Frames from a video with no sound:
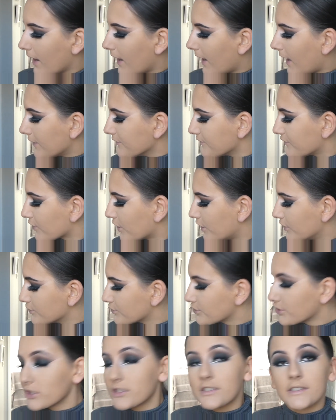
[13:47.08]
And for
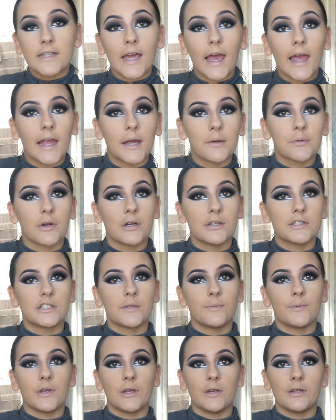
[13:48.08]
contour today, I'm going
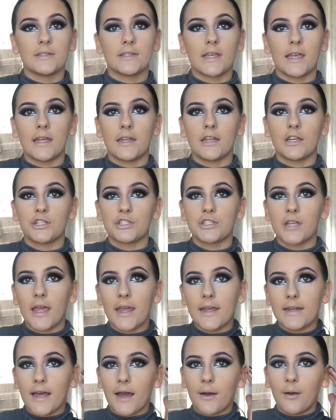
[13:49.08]
to be using a
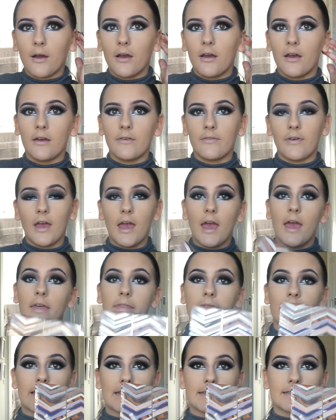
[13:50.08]
shade out of
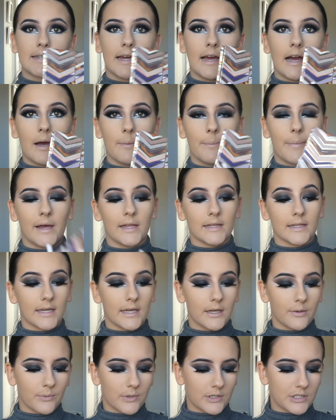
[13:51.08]
this Tarte
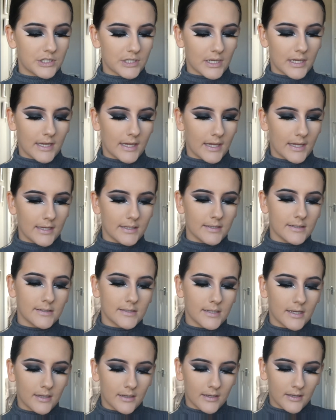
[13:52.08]
palette, which
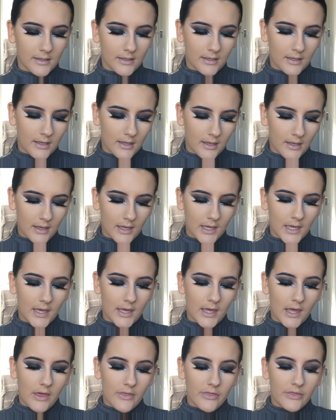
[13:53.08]
is
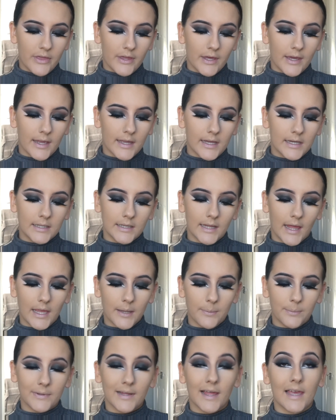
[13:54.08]
the Clay
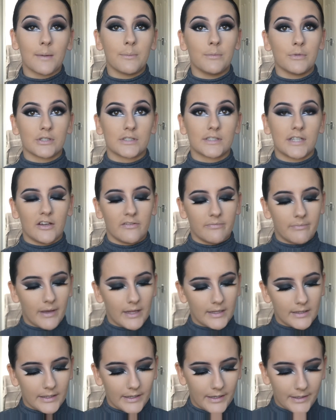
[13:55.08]
Play Must Have
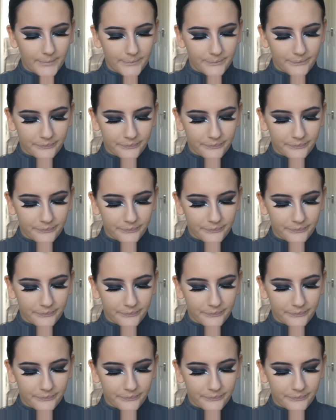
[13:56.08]
palette.